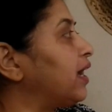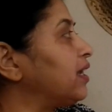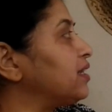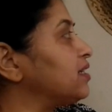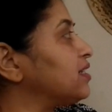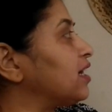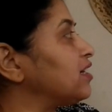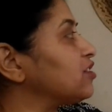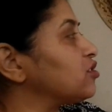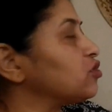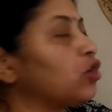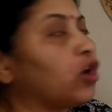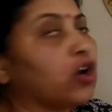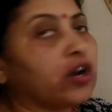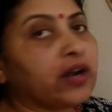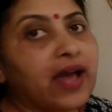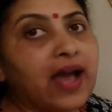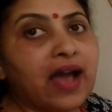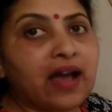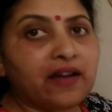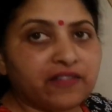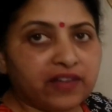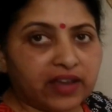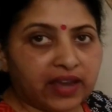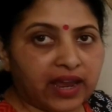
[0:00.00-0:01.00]
it does not
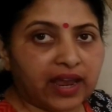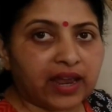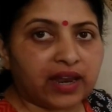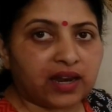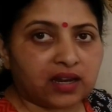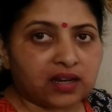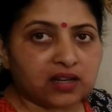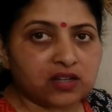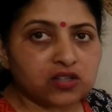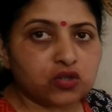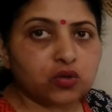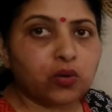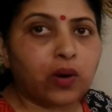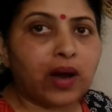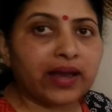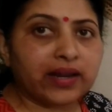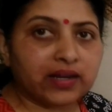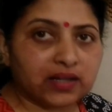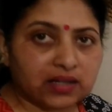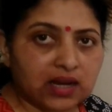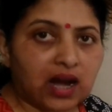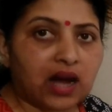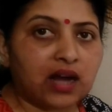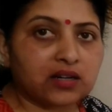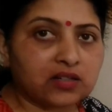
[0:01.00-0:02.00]
have n. So
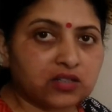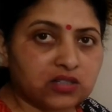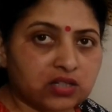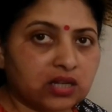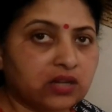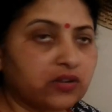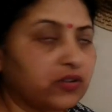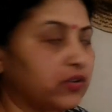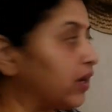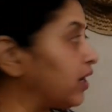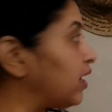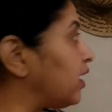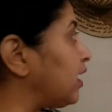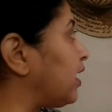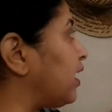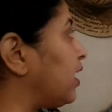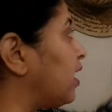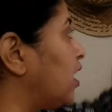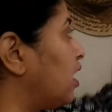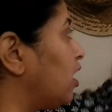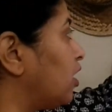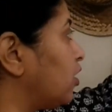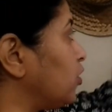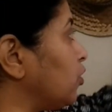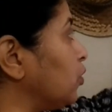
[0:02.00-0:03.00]
I can't
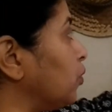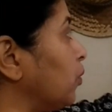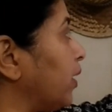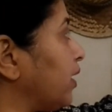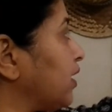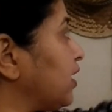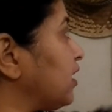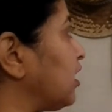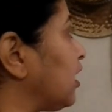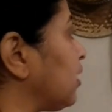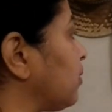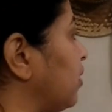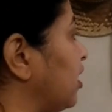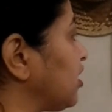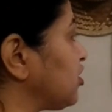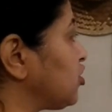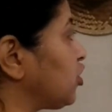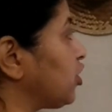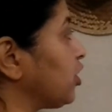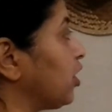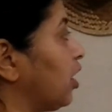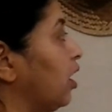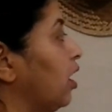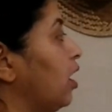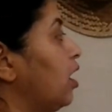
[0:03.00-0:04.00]
really do anything
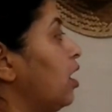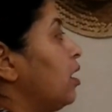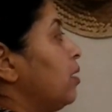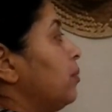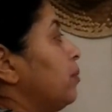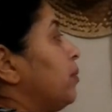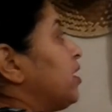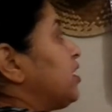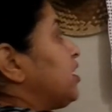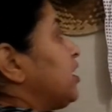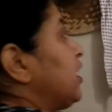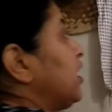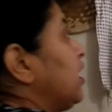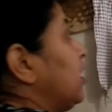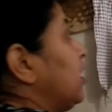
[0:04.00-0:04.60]
much here. But